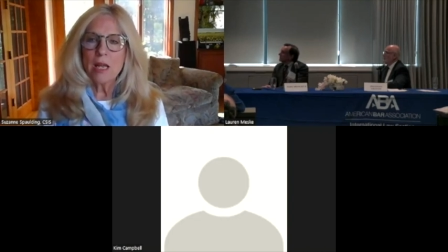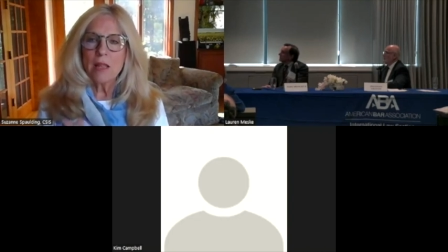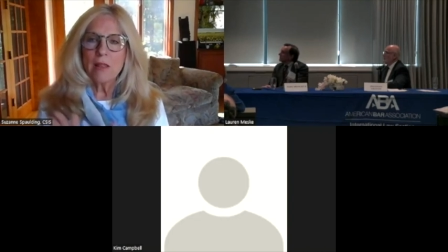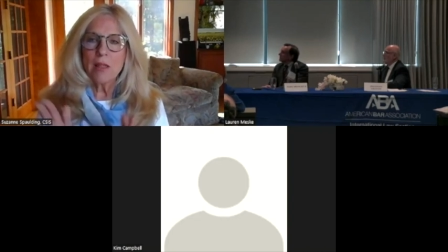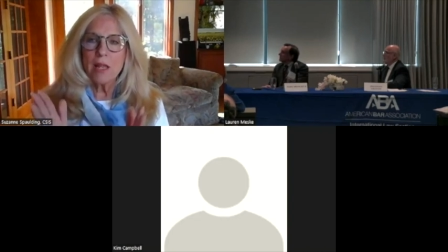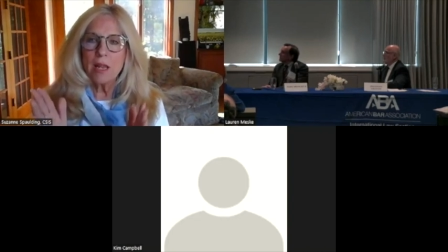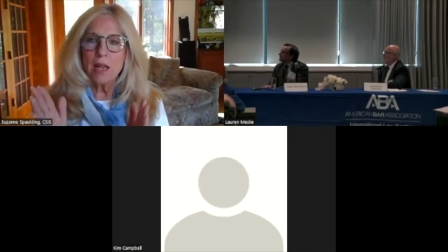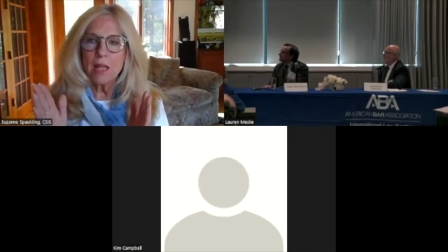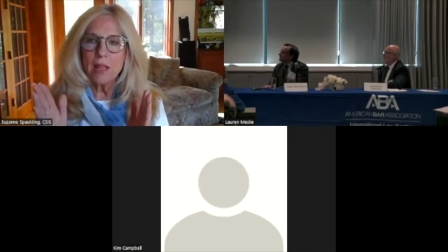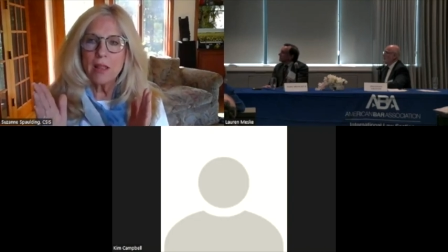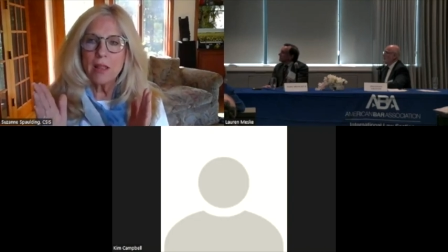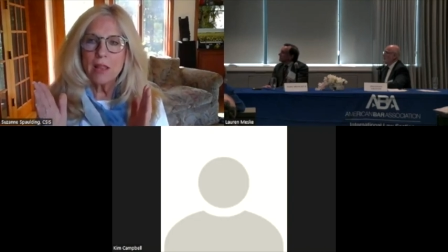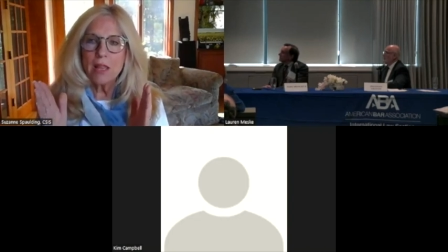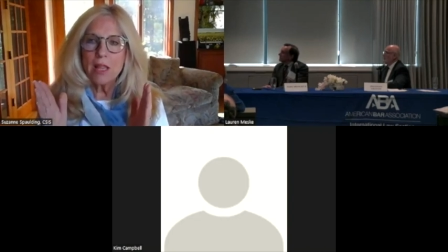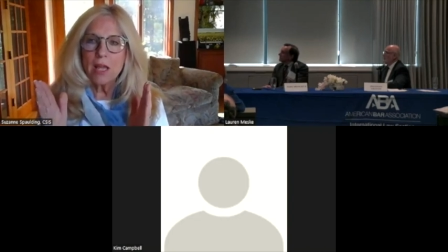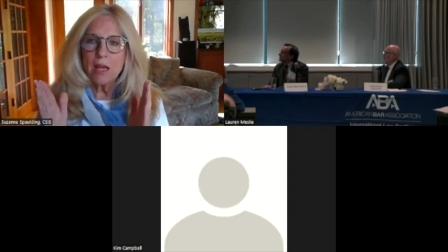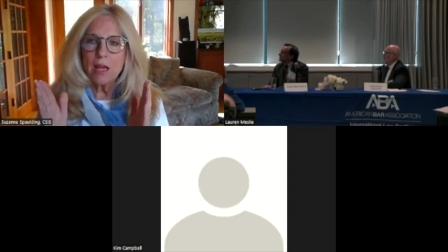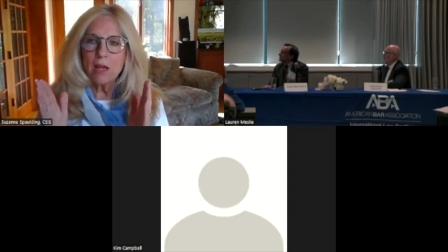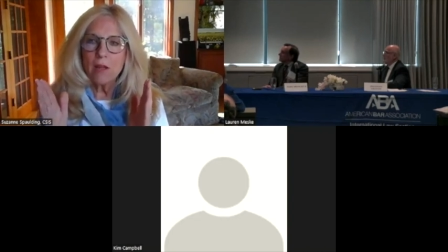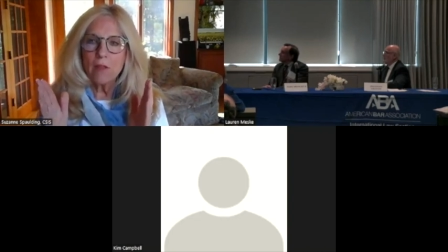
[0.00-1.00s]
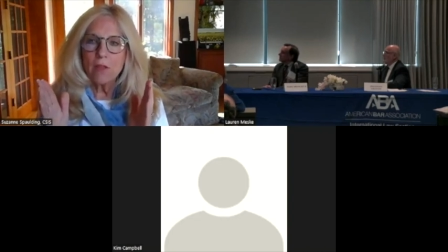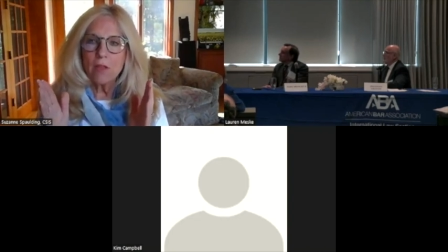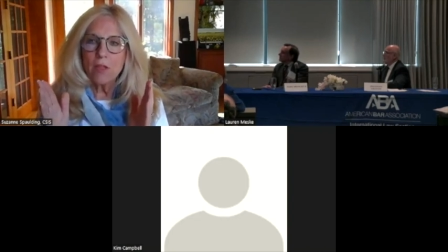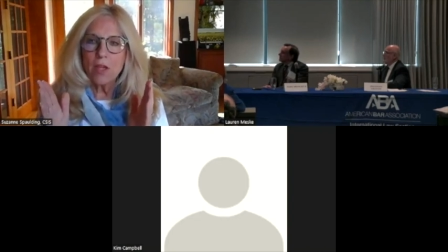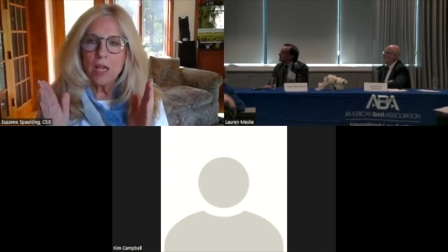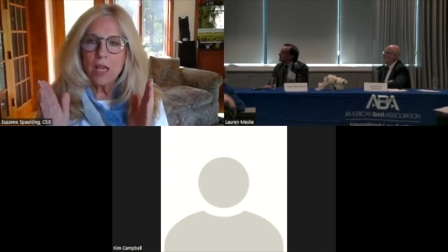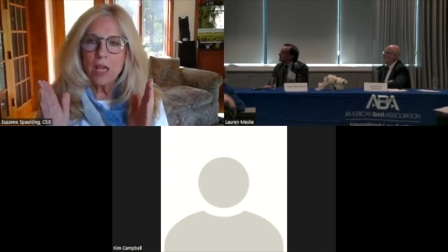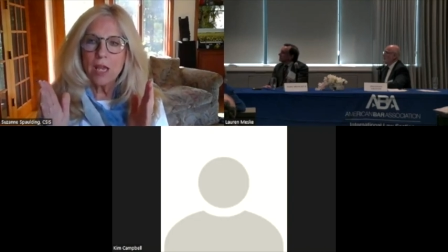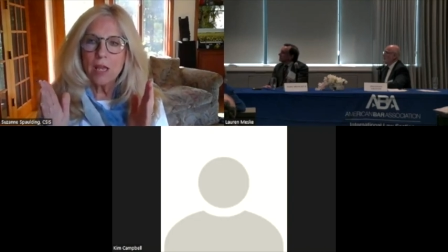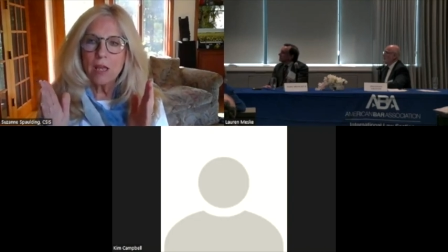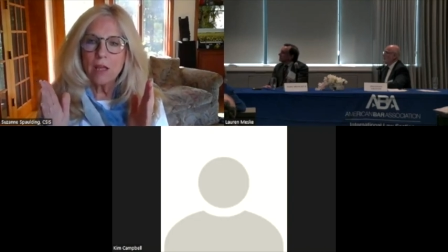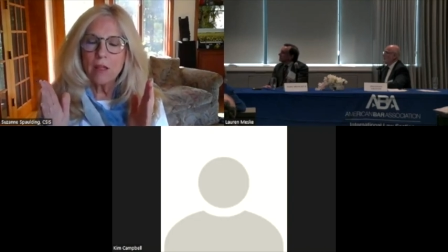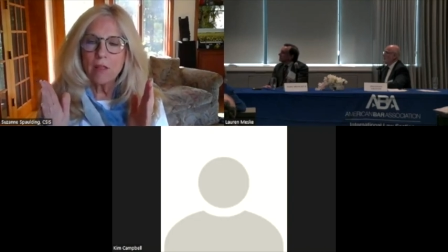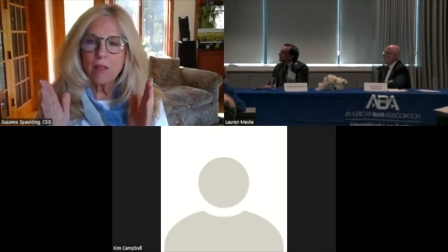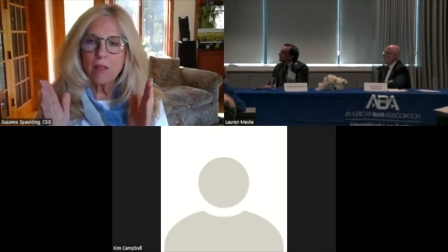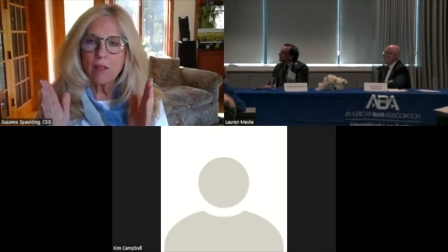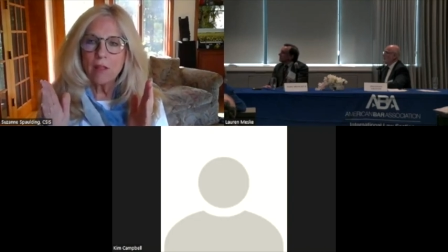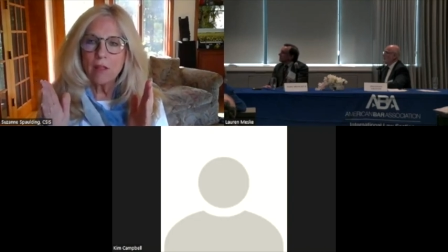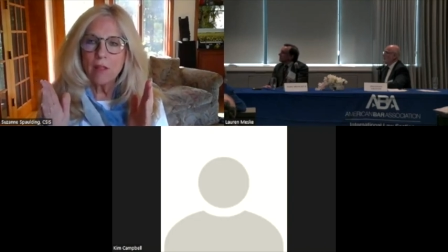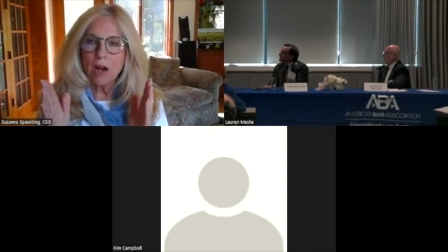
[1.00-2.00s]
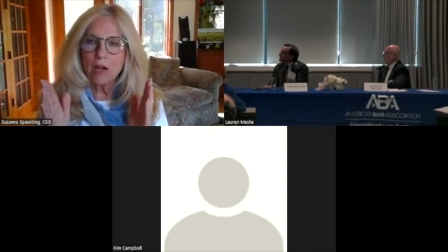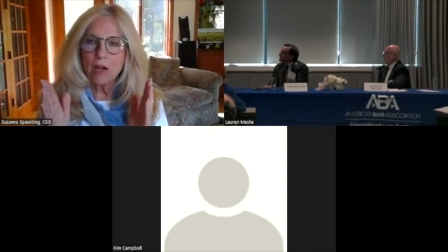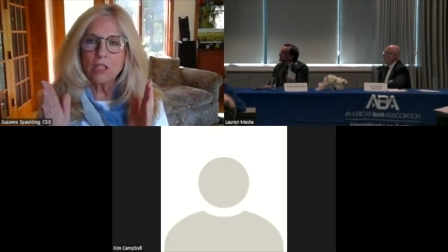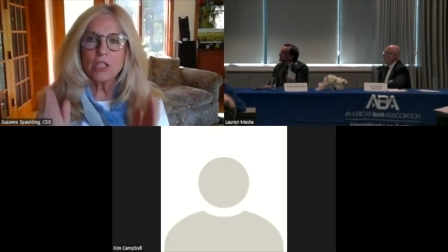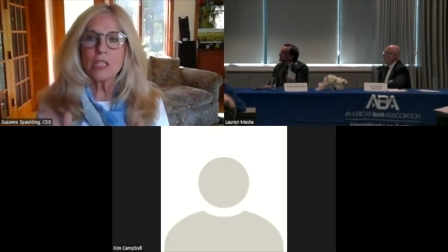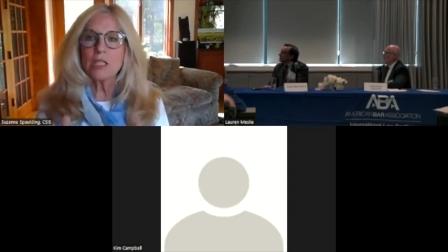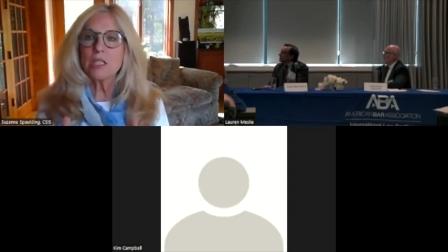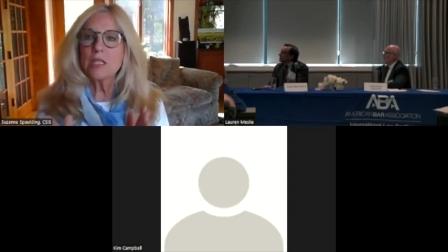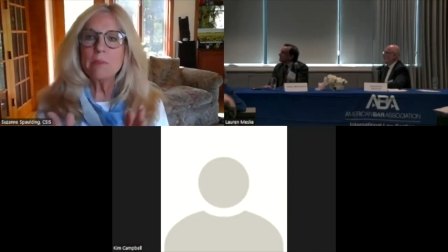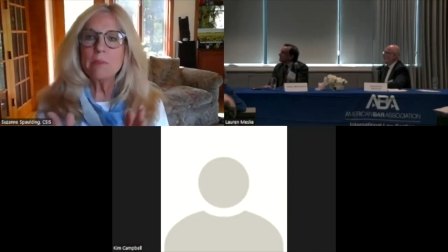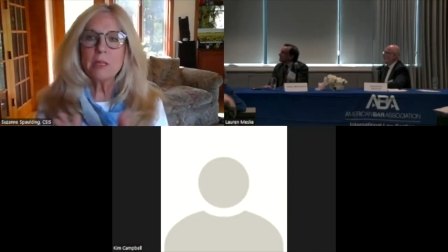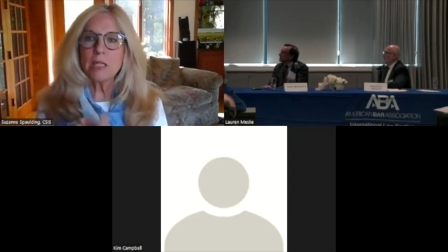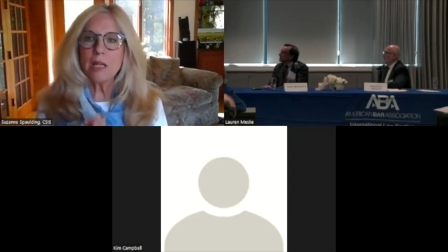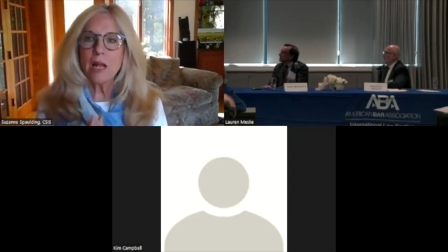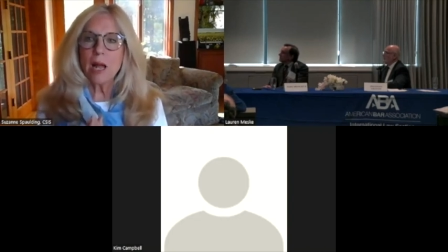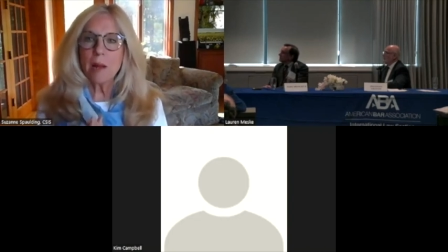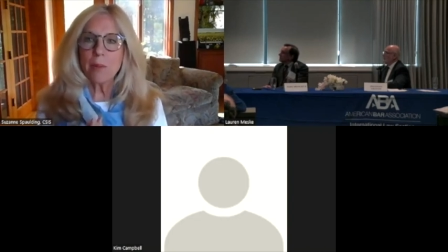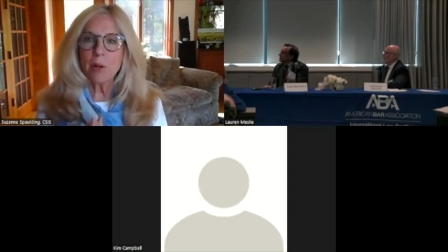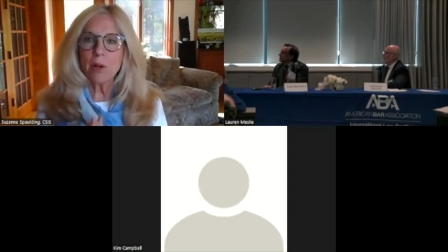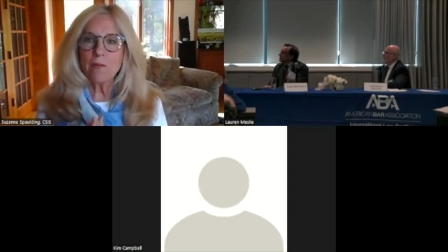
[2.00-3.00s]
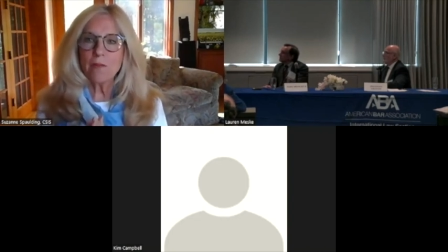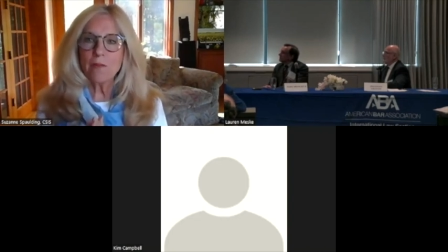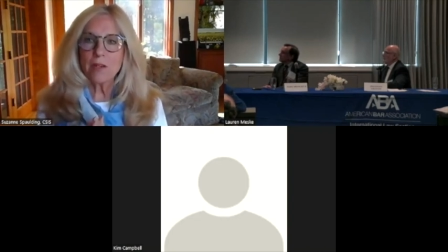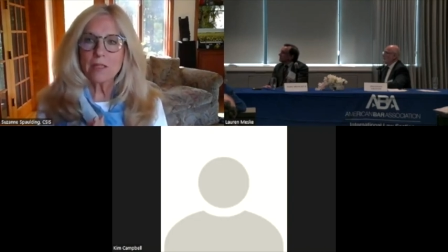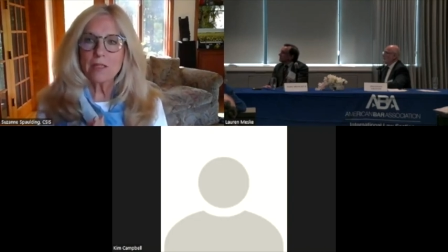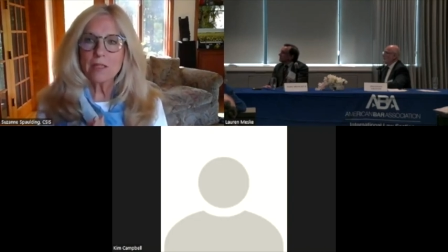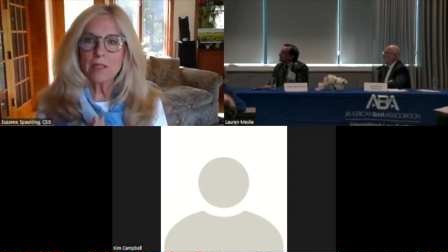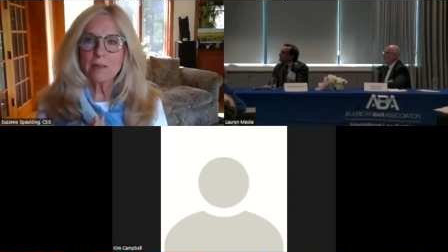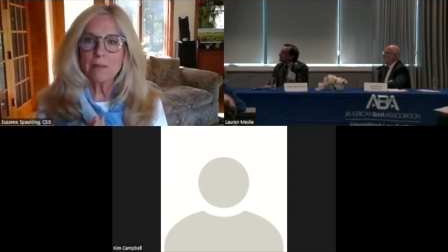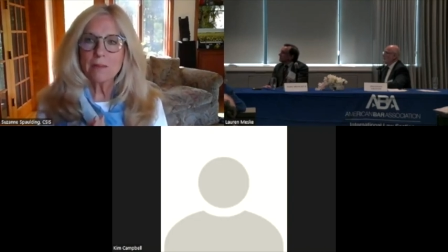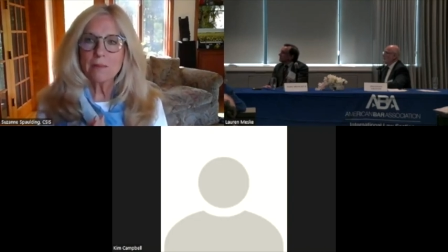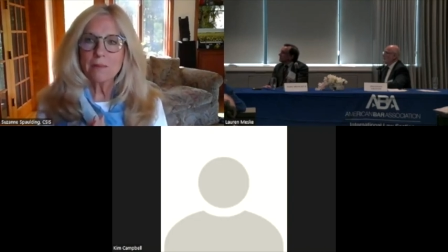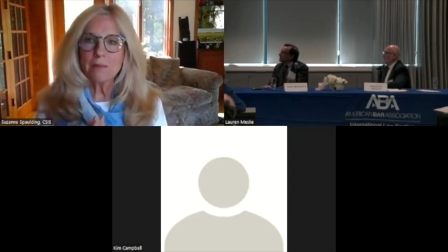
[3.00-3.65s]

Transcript: that the, the, our system is not perfect,